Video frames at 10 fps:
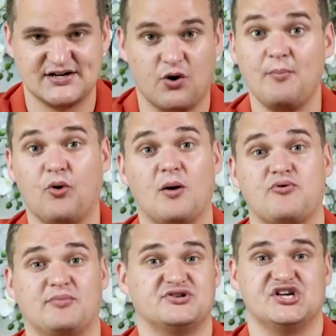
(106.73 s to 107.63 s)
So I bought a
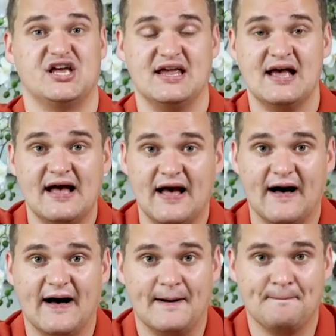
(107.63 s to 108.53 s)
property,
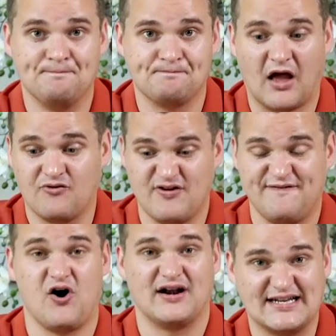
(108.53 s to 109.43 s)
um,
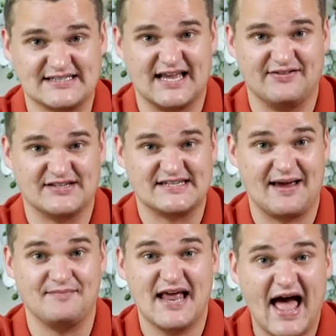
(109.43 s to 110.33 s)
refinanced it the
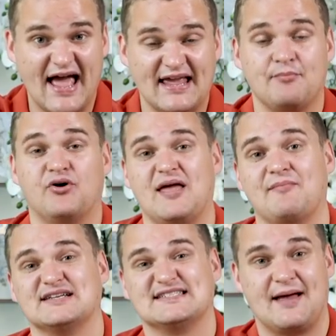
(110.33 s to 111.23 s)
same day, put it in
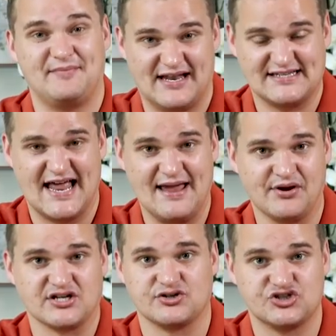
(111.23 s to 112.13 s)
my stepdad's name
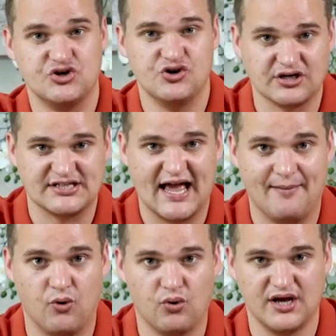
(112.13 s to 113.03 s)
because I was too young to get
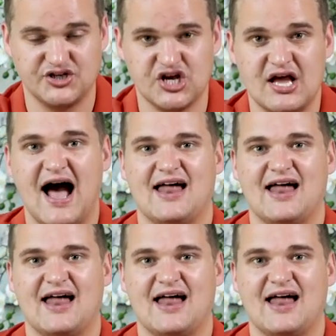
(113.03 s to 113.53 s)
a mortgage.